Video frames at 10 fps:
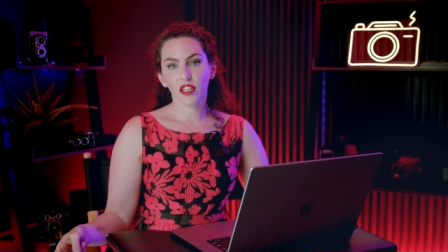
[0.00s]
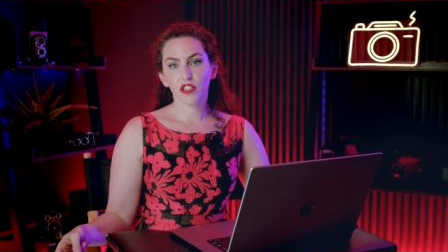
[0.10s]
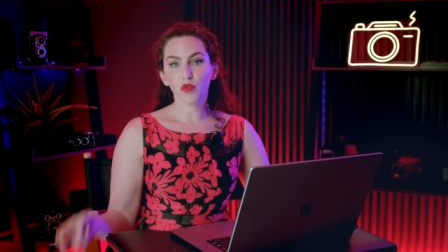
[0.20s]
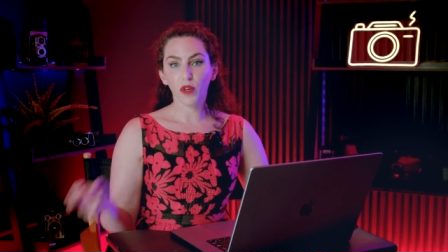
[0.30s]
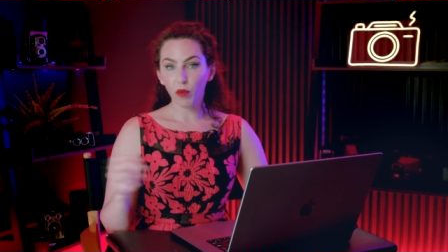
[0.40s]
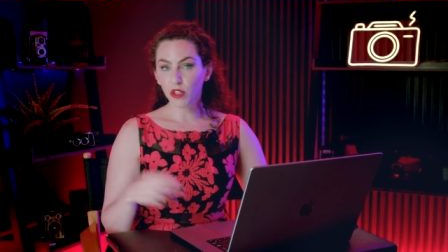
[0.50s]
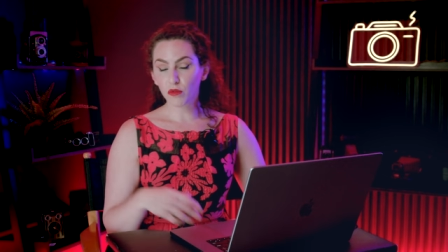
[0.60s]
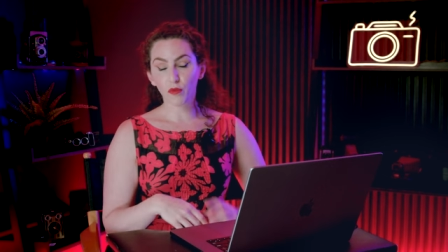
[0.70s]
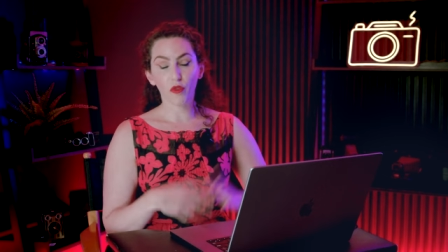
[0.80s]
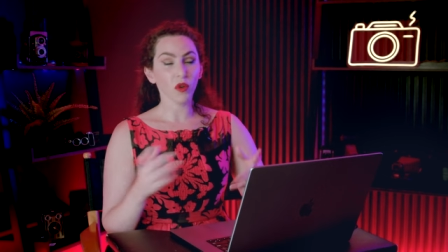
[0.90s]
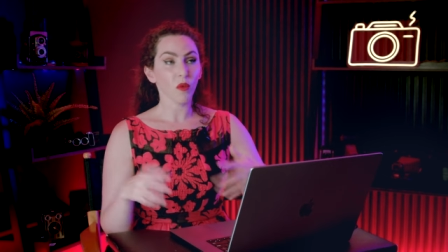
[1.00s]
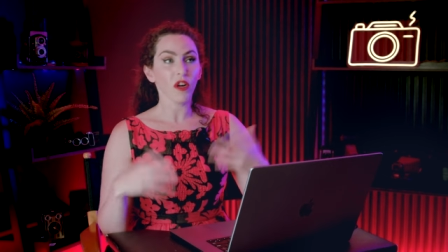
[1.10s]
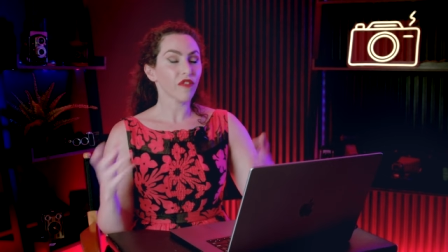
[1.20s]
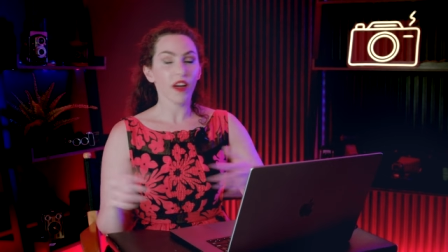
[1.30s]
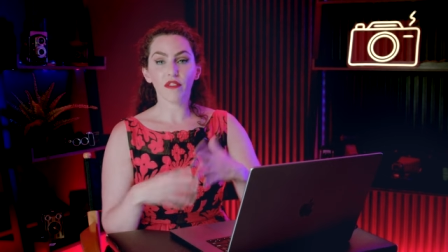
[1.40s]
the 24 to
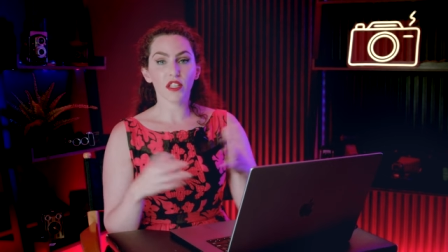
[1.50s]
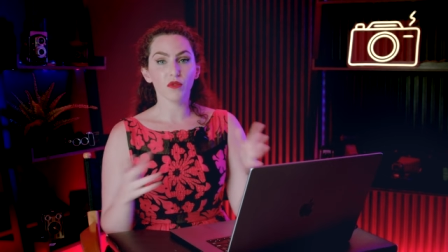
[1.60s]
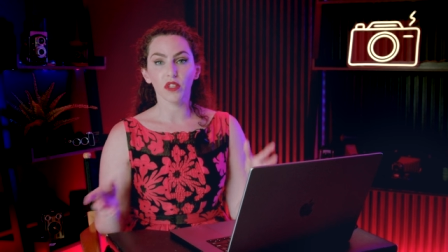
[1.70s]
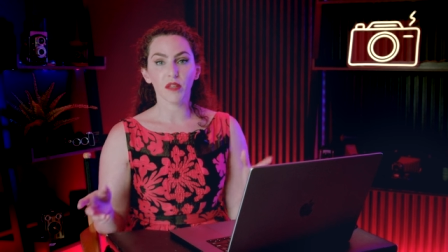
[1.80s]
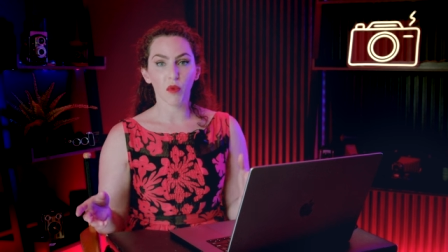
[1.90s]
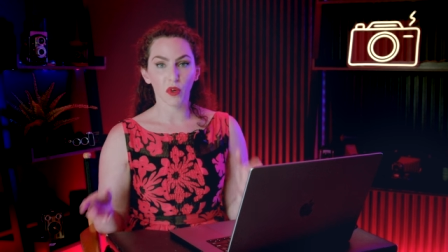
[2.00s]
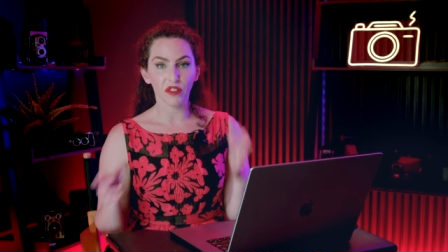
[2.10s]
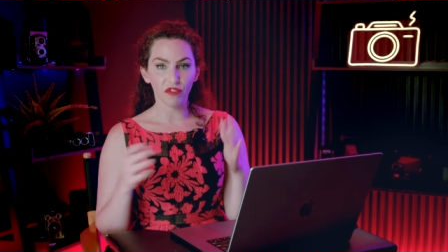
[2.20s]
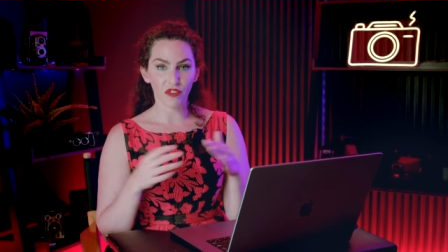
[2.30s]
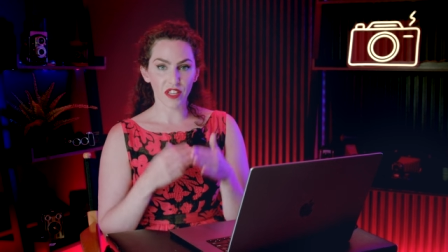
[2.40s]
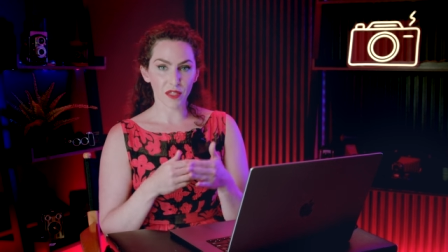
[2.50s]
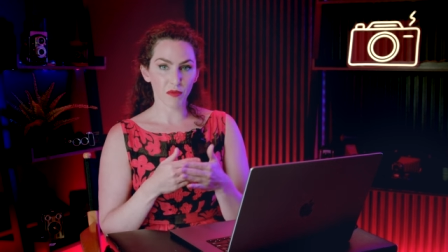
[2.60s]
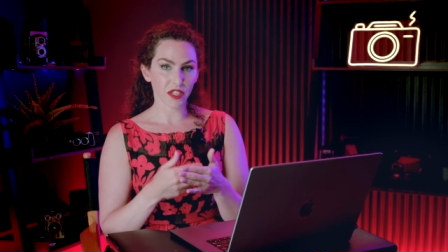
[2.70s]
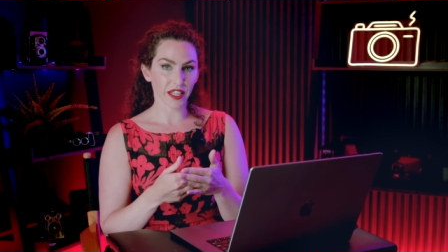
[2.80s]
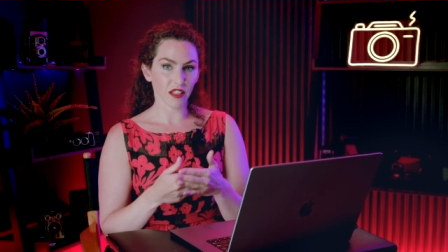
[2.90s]
105 is really important for this
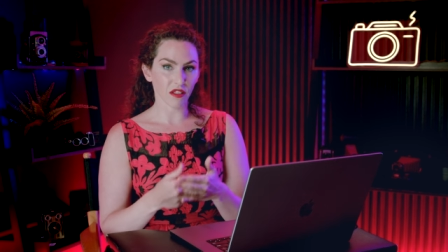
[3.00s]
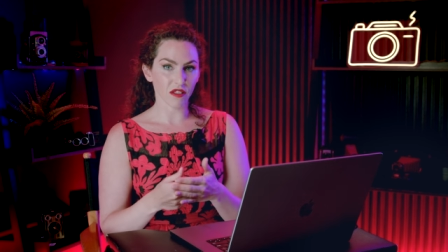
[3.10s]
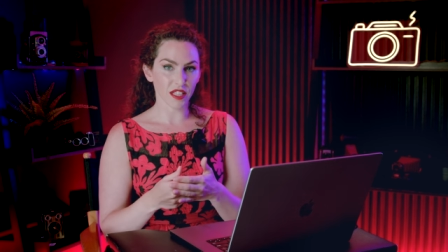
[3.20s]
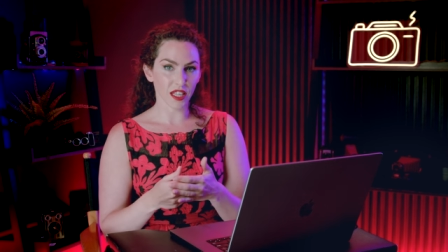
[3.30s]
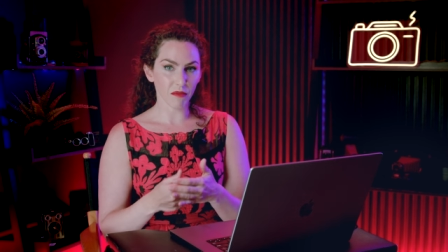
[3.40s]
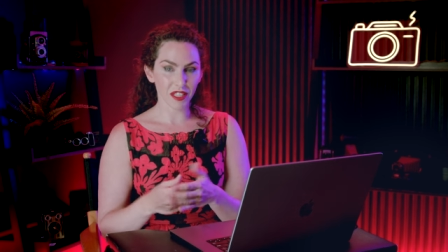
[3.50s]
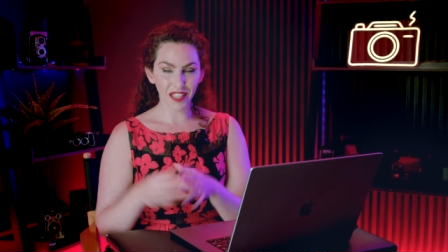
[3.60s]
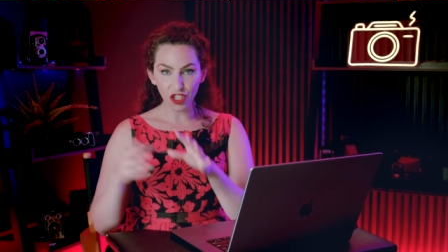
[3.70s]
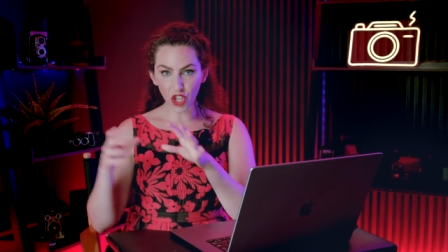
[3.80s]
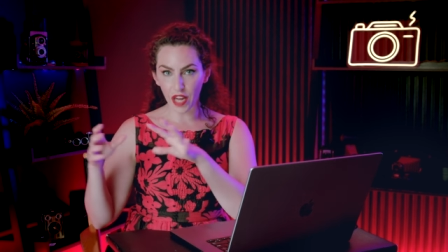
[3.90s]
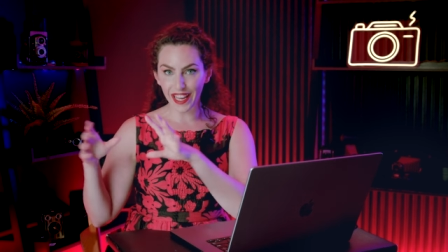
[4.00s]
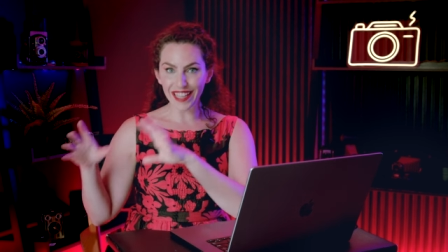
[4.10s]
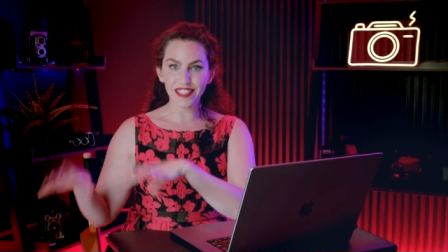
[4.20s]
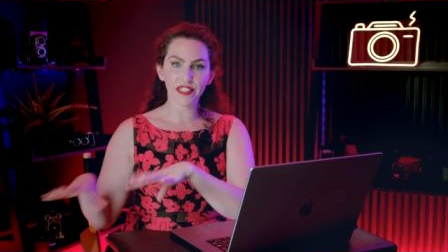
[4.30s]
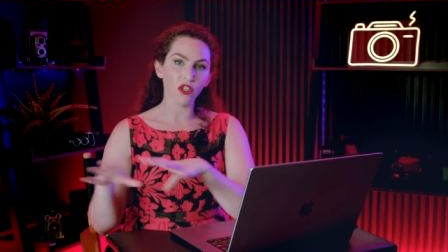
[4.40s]
particular scene because I shot a
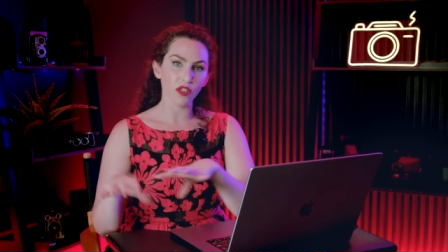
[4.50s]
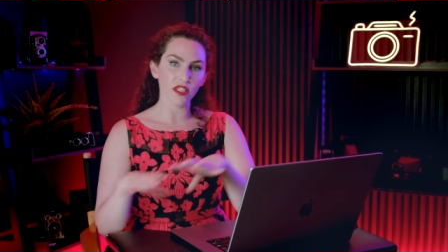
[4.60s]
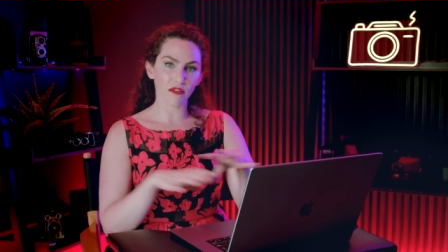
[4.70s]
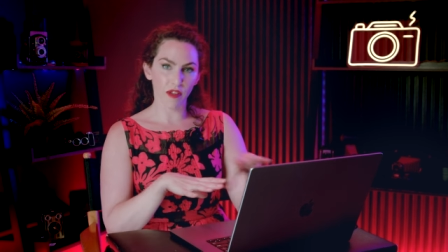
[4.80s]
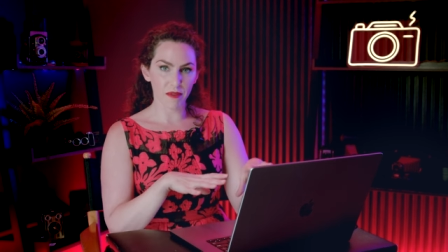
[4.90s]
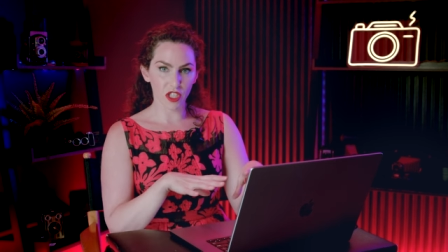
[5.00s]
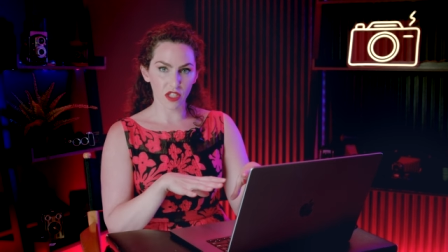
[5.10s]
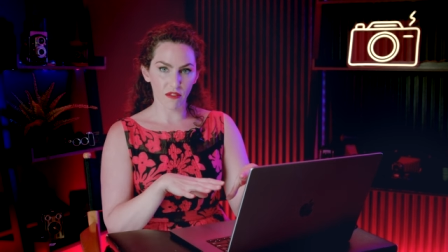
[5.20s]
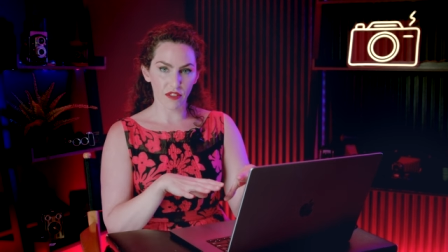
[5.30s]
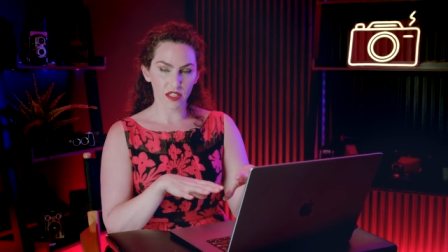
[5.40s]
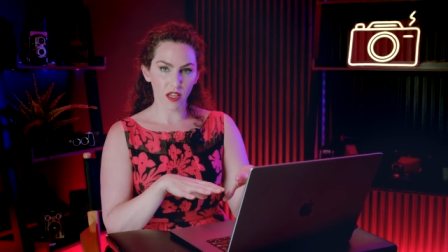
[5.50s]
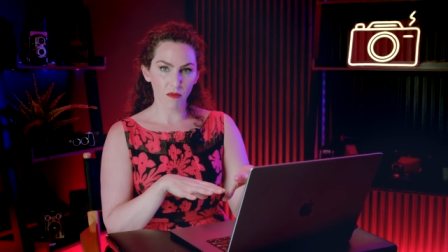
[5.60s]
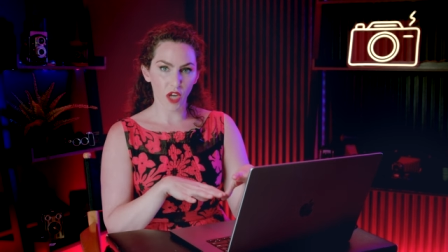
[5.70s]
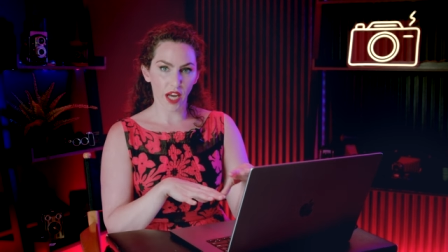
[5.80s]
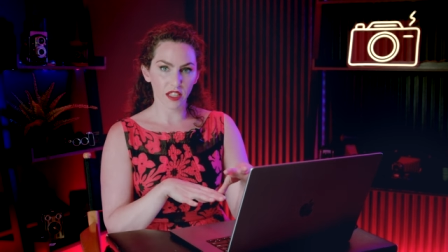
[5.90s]
series of images of this
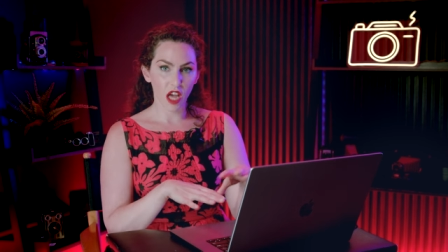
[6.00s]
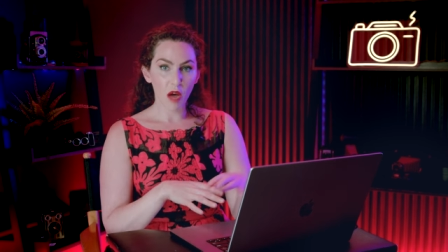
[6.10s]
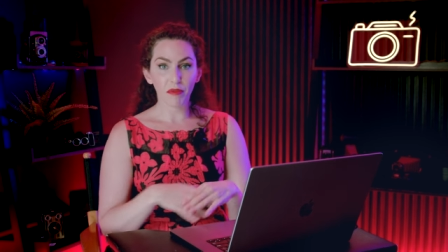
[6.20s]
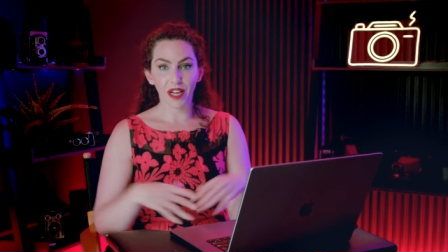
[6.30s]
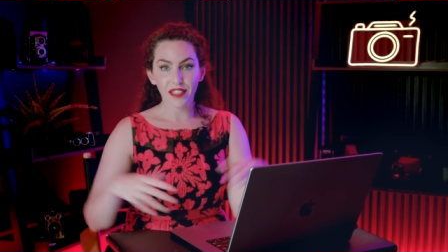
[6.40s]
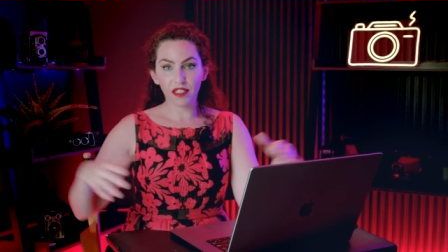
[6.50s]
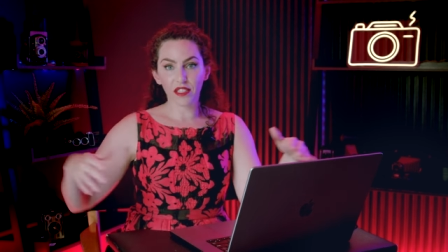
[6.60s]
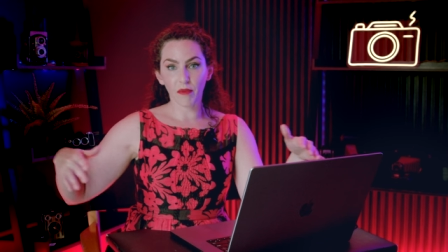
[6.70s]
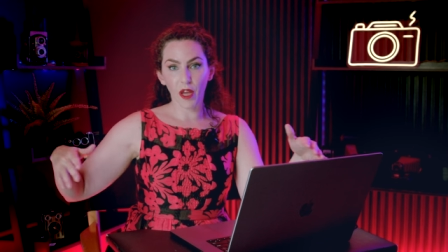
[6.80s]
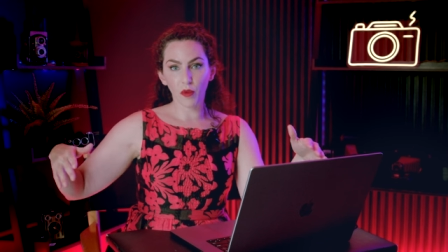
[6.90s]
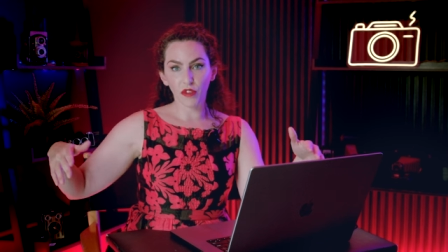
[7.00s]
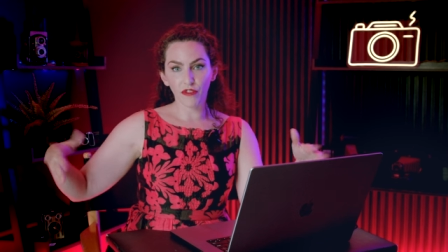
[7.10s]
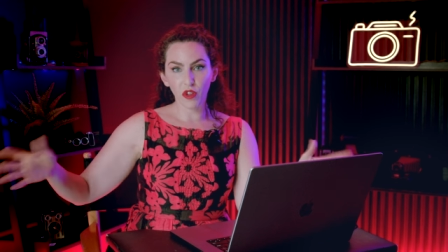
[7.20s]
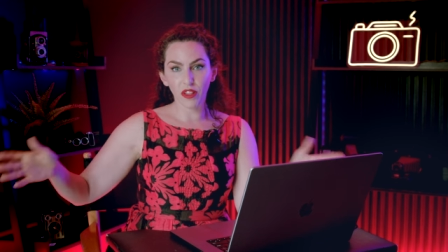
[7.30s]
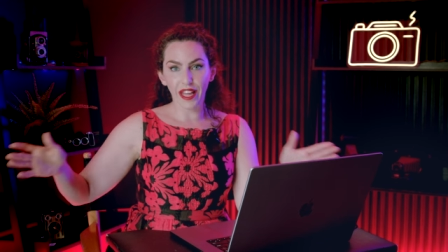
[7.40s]
subject, but I did some that were
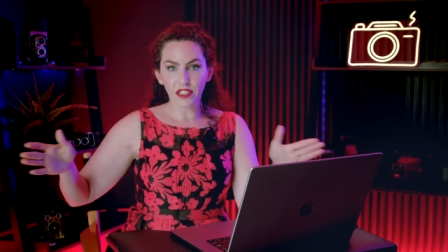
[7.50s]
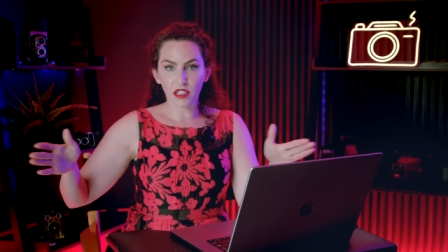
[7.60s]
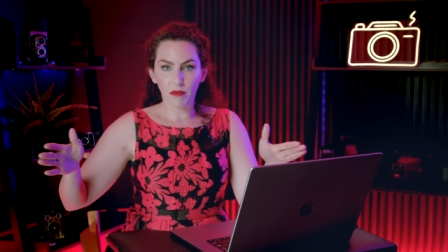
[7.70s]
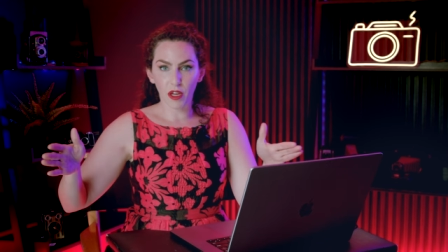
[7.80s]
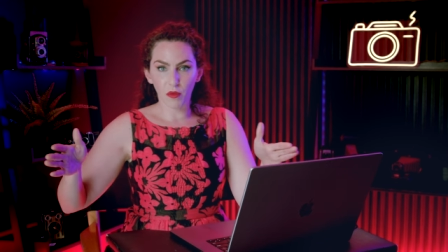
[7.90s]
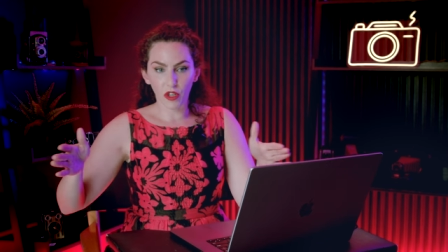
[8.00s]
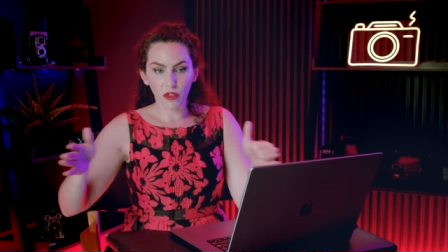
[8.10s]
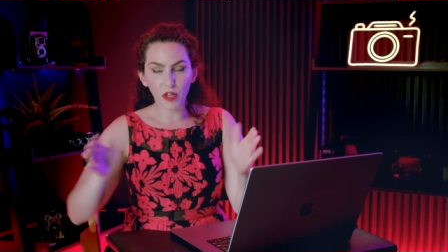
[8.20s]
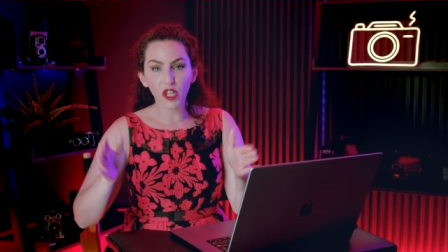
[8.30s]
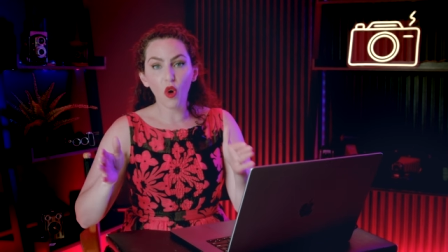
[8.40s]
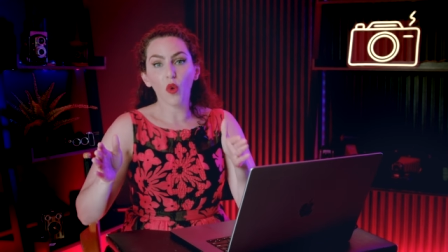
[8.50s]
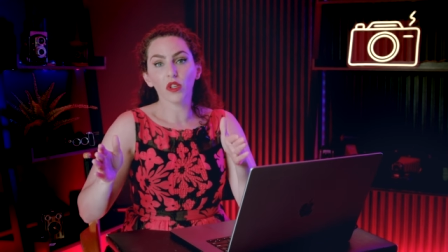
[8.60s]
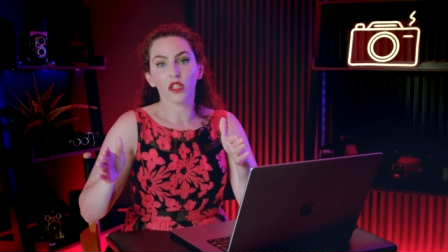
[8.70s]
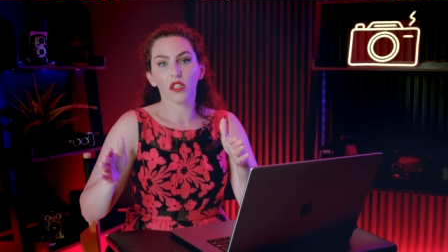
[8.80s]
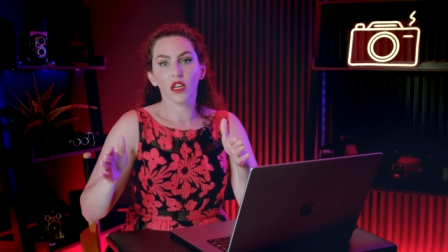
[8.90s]
full length, some that were three
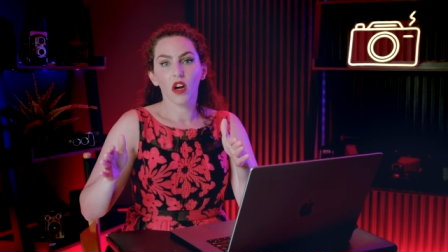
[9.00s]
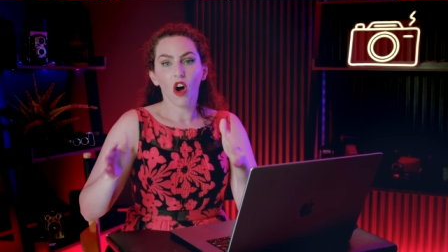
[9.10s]
quarter,